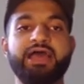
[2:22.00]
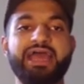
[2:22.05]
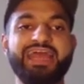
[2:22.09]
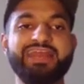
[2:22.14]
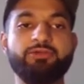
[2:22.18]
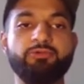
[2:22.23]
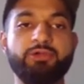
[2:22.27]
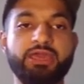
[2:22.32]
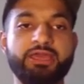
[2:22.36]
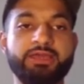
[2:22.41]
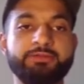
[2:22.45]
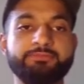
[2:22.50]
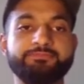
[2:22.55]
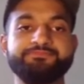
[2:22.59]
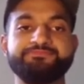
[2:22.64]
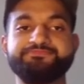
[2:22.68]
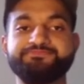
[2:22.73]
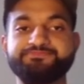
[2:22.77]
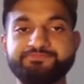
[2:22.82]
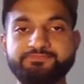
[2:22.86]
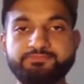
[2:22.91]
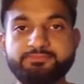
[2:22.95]
Anyway,
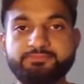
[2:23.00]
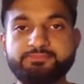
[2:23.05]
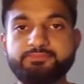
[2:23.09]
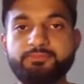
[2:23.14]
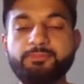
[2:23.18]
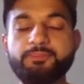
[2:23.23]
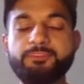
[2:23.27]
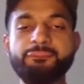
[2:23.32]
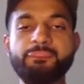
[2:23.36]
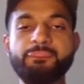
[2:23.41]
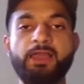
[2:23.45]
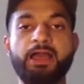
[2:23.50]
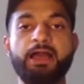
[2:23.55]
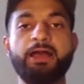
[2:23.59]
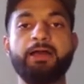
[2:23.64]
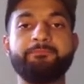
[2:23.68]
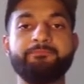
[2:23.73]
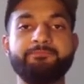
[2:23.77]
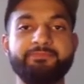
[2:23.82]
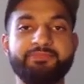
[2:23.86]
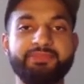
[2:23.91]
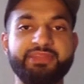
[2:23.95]

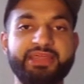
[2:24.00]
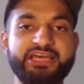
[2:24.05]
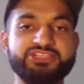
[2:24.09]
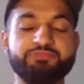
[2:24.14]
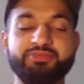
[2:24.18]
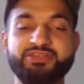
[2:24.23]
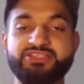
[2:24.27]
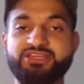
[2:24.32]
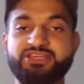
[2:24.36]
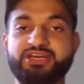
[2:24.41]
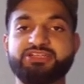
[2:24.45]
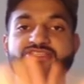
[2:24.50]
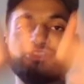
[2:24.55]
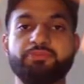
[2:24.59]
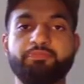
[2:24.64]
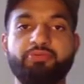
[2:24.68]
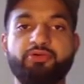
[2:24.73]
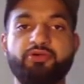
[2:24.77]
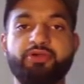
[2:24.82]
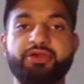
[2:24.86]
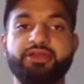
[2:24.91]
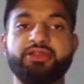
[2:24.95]
Um, that's besides the
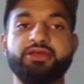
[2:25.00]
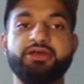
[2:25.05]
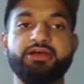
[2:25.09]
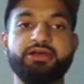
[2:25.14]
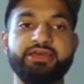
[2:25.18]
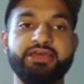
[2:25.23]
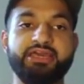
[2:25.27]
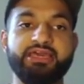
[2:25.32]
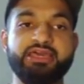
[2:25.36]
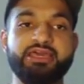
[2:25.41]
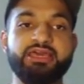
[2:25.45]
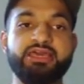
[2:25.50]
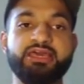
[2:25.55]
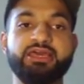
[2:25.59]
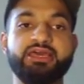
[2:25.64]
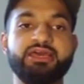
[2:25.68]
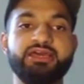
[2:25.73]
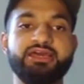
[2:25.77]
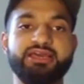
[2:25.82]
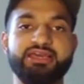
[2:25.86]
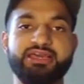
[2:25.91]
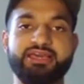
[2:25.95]
point.
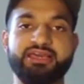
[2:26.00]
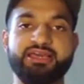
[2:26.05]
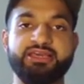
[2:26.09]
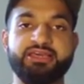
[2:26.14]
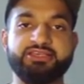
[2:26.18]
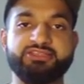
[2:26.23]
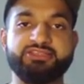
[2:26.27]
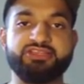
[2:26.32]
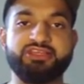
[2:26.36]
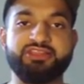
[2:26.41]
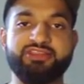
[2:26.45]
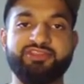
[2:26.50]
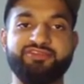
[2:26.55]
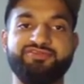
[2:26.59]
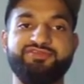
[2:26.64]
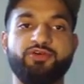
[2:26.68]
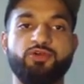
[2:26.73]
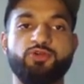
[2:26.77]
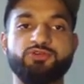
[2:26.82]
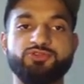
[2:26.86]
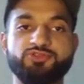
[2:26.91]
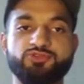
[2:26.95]
Here is the follow